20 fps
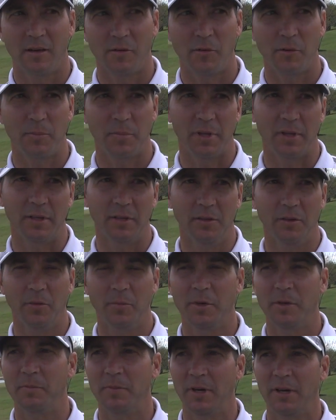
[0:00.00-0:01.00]
We played a little
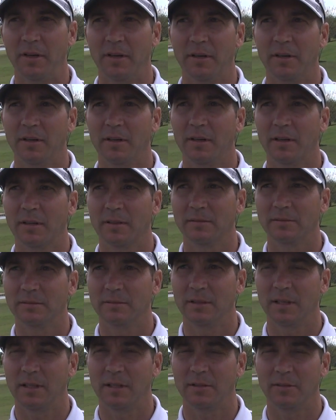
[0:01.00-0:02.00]
bit better.
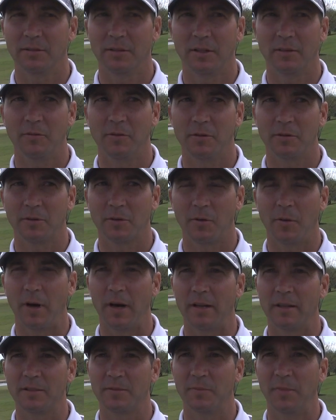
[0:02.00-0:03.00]
I don't think it's
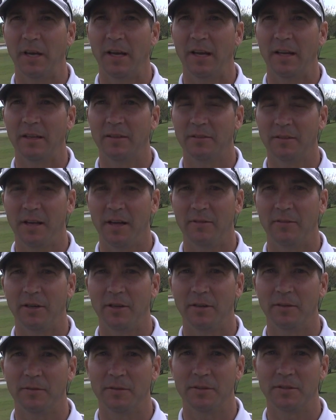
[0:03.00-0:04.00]
quite as bad. Don't have
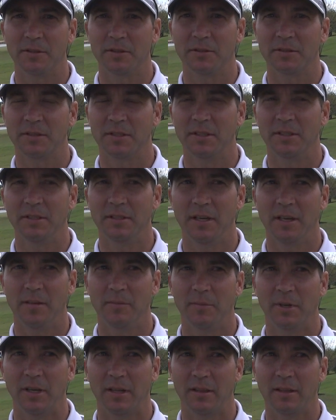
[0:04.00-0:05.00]
all the results in
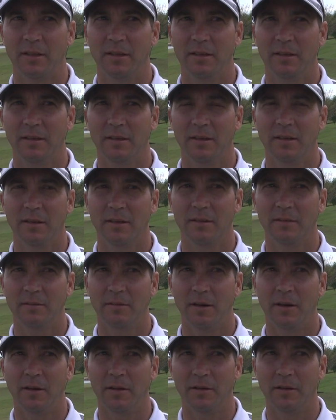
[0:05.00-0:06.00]
yet, but I think
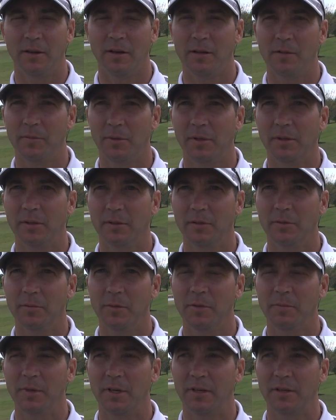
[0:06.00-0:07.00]
all in all, it played a little
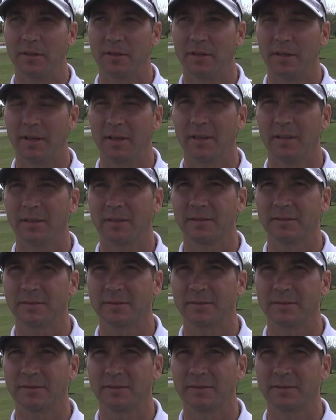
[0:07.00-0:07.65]
bit better today.